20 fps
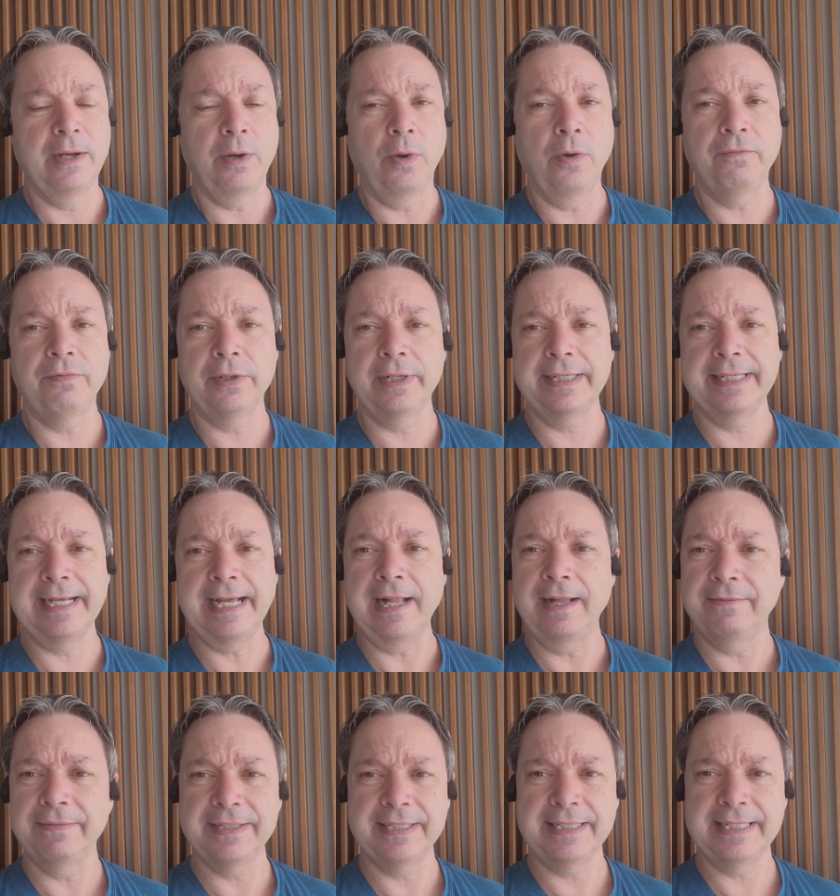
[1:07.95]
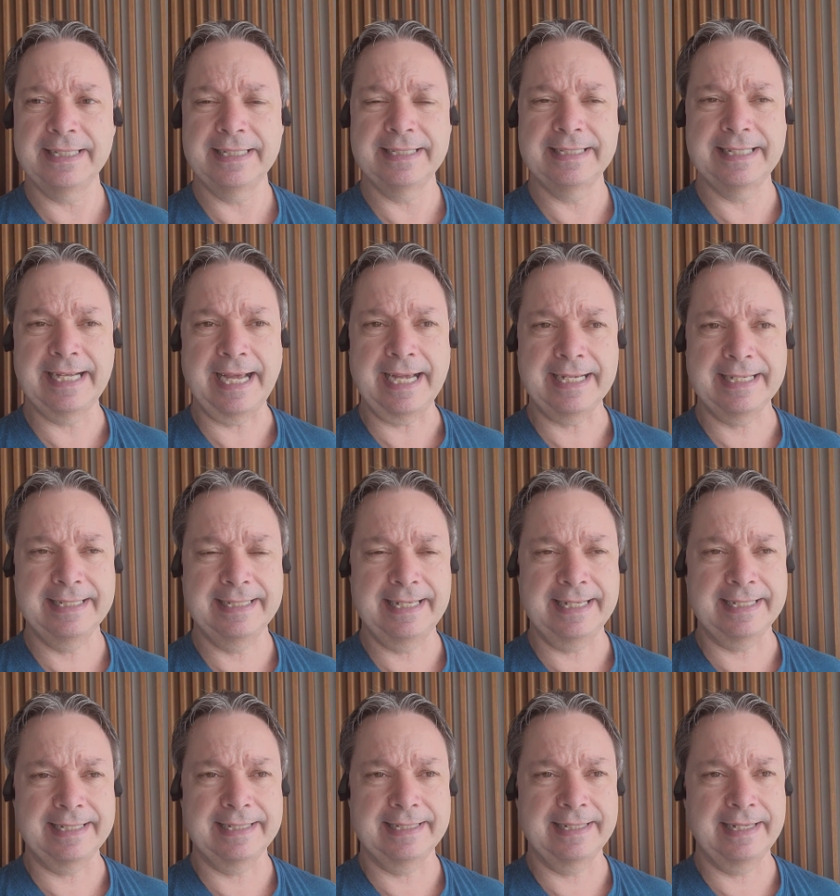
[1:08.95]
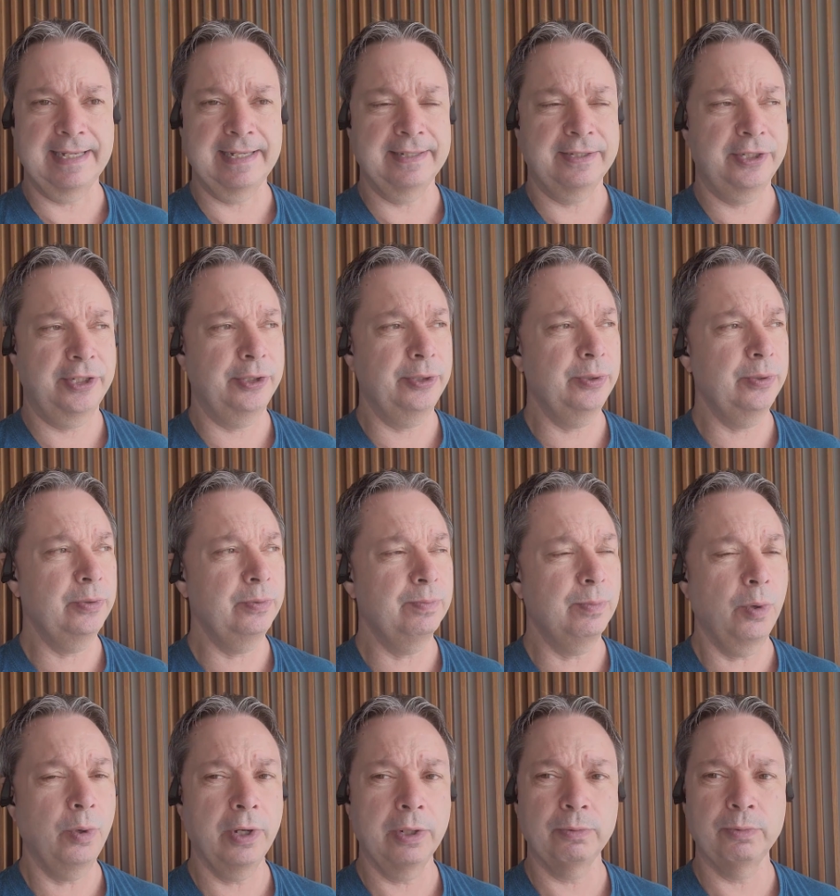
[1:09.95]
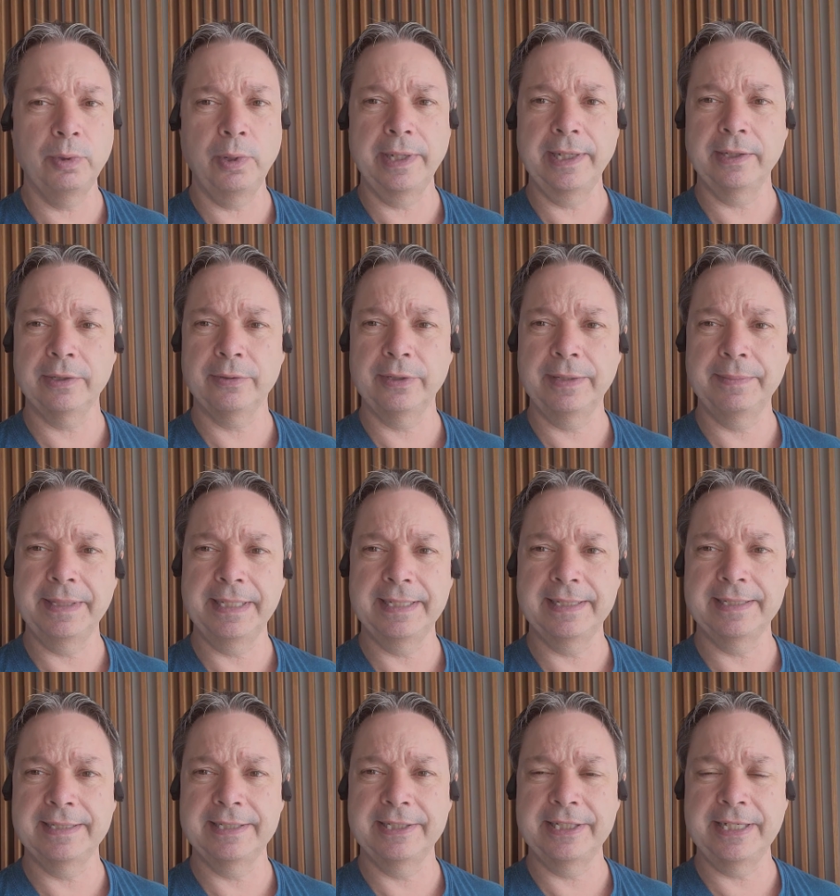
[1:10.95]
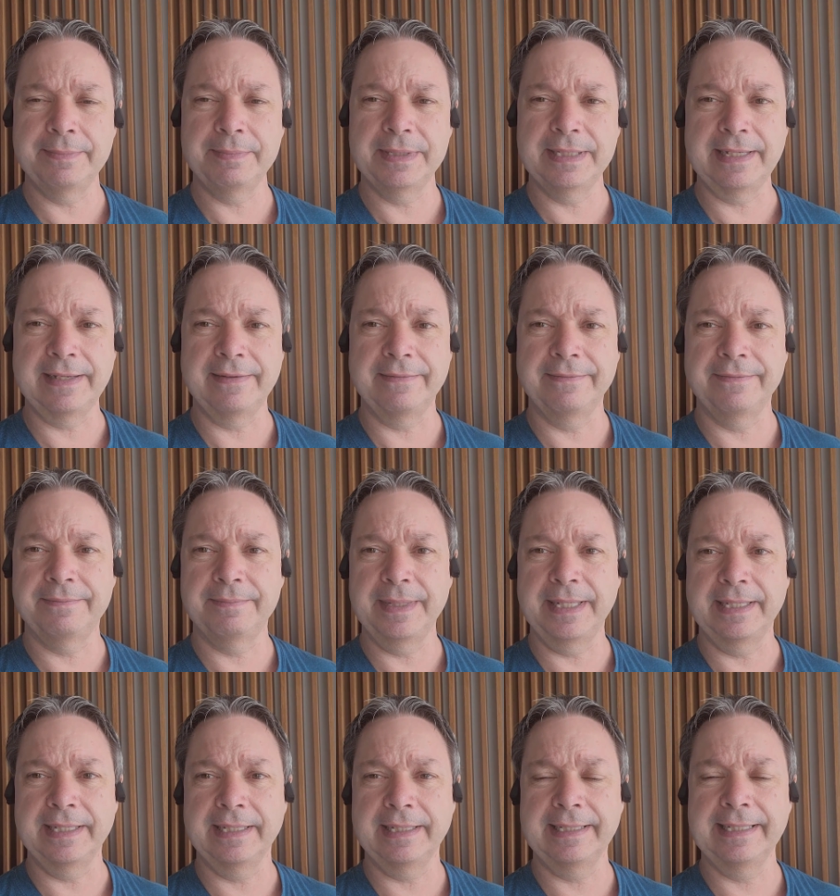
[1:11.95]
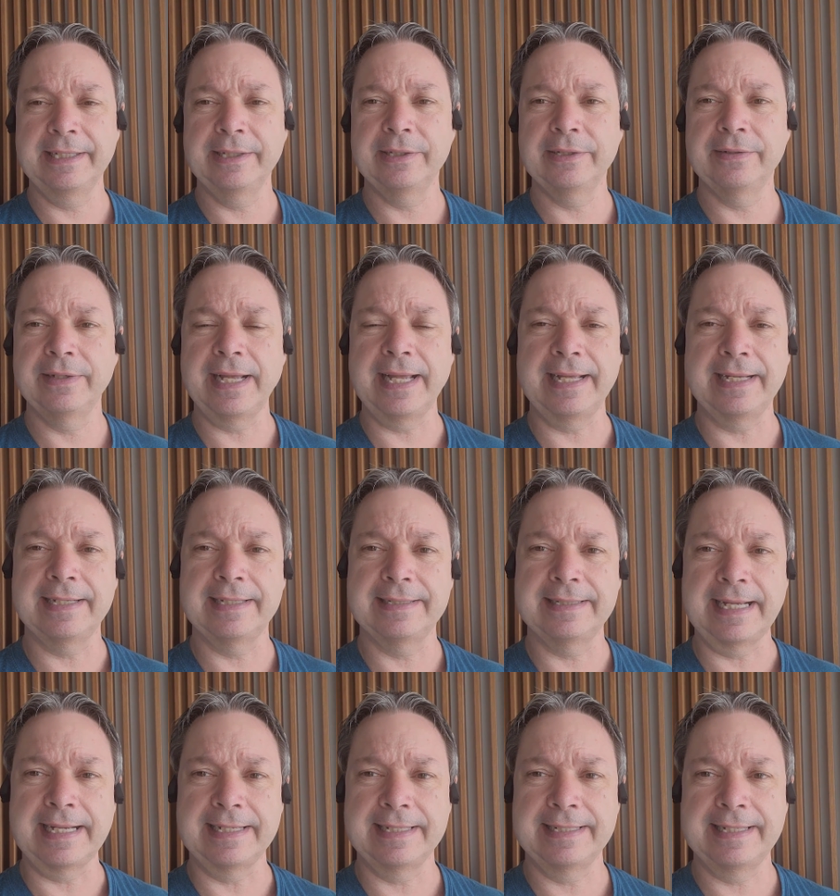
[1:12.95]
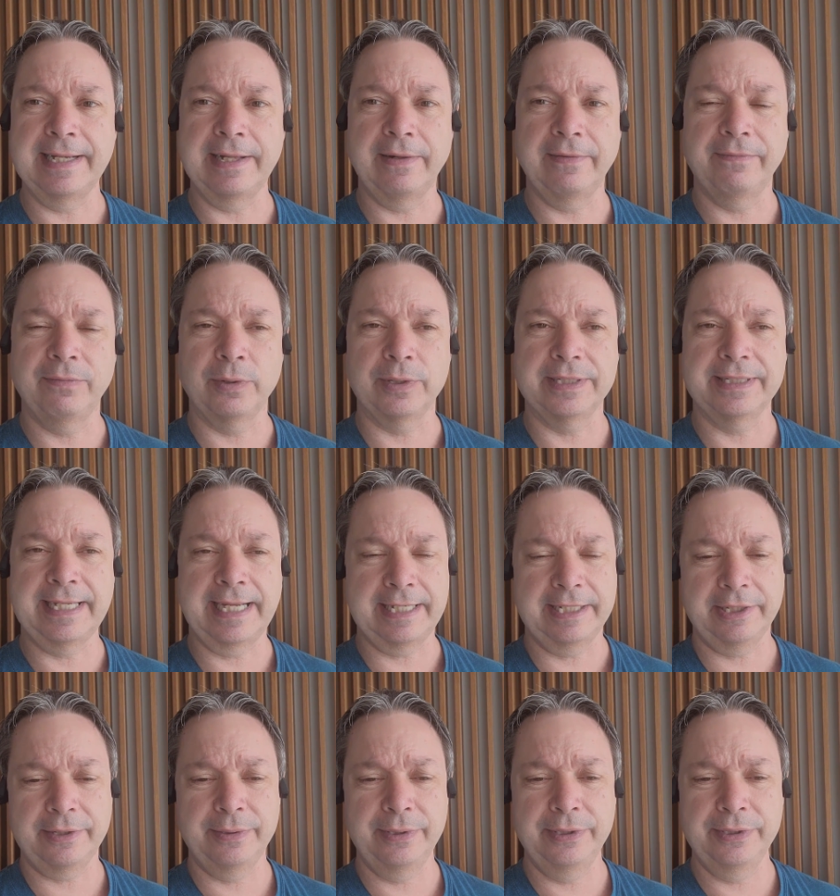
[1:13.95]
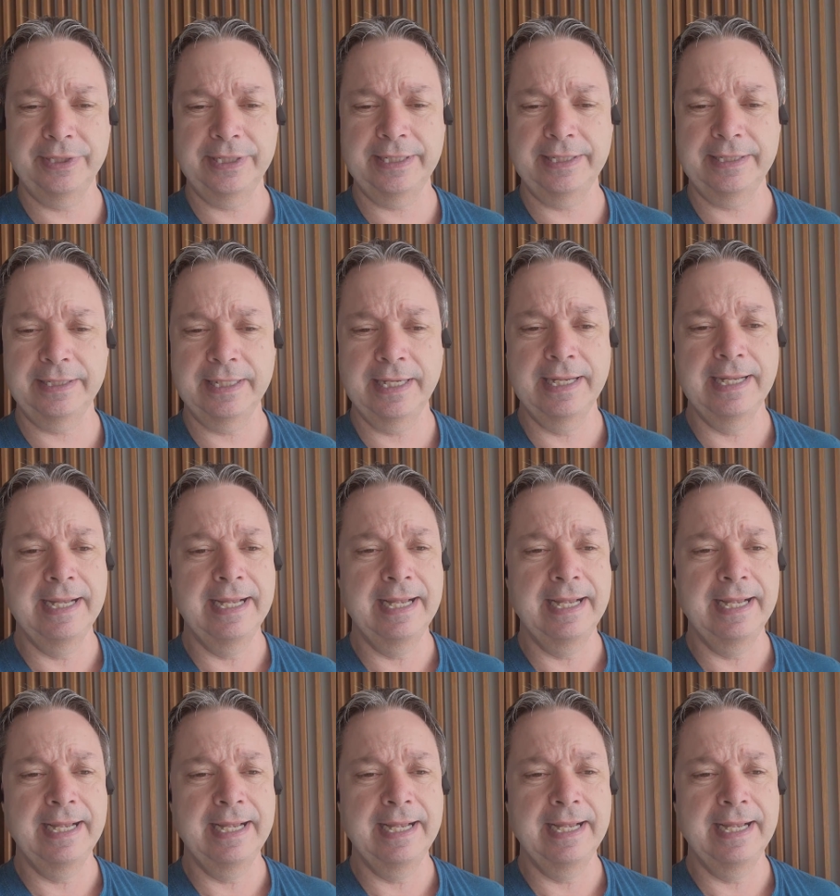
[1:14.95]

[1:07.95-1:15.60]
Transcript: Over in Galveston, Texas, two more Royal Caribbean ships have been cleared and set sail for test cruises.